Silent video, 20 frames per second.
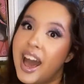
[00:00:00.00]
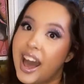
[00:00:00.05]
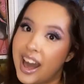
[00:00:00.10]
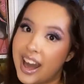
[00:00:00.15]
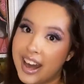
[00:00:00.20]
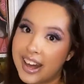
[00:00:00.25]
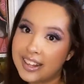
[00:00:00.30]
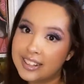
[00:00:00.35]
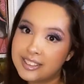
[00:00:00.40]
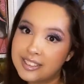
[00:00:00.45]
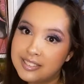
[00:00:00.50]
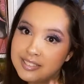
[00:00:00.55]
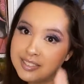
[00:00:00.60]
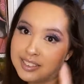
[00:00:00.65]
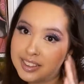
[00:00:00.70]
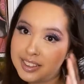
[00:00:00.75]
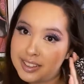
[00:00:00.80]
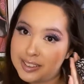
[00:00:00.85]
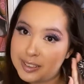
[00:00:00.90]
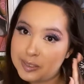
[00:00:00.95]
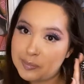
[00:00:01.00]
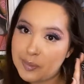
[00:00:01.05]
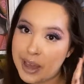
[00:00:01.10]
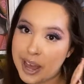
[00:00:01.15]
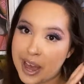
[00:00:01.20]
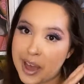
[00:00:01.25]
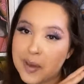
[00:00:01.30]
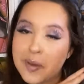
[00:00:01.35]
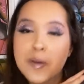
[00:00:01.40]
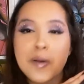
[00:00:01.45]
has this
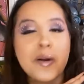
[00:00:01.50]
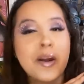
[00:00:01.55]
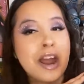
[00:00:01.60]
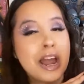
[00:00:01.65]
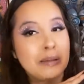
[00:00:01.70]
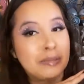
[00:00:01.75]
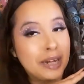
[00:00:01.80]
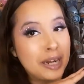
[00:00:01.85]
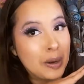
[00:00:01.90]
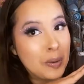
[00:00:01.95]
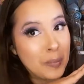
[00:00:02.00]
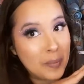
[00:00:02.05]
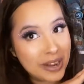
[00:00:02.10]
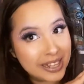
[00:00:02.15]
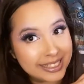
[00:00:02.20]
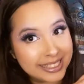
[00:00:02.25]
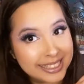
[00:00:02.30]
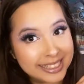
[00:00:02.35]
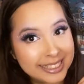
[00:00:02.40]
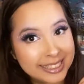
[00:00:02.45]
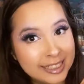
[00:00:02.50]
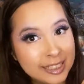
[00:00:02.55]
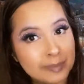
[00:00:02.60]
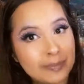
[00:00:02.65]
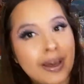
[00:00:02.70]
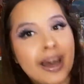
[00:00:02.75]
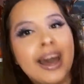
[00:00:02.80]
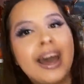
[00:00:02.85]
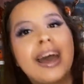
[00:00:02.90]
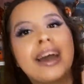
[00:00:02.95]
bag, or everybody wants this
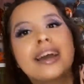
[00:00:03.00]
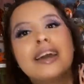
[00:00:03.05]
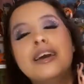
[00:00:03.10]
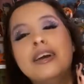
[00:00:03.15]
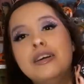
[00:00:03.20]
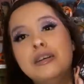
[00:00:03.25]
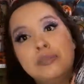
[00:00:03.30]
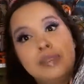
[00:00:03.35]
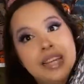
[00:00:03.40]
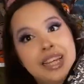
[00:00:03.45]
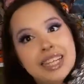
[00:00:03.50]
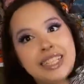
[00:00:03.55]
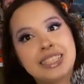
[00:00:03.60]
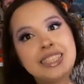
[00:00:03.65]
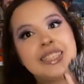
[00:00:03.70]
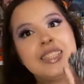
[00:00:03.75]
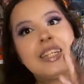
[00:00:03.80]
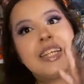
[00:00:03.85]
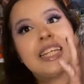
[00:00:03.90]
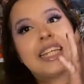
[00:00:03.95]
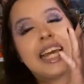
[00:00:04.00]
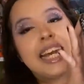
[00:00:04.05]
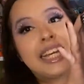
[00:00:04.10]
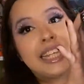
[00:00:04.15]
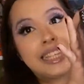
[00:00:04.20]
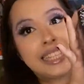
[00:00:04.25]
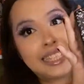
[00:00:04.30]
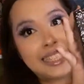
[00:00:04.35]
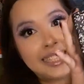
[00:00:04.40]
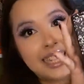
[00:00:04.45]
bag, because it's really
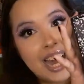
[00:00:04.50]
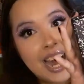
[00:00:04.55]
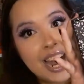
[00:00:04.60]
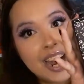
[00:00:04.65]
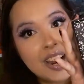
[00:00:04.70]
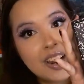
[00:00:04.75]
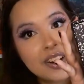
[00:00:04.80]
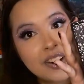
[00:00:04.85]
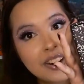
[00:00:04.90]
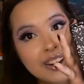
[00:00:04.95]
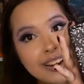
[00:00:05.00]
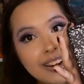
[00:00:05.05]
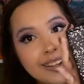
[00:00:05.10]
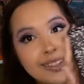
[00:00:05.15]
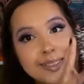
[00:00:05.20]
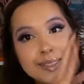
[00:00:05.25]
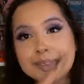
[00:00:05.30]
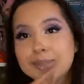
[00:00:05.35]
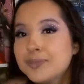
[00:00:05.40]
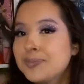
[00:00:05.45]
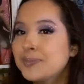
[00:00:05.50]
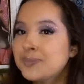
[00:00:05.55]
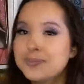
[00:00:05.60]
like the diaries,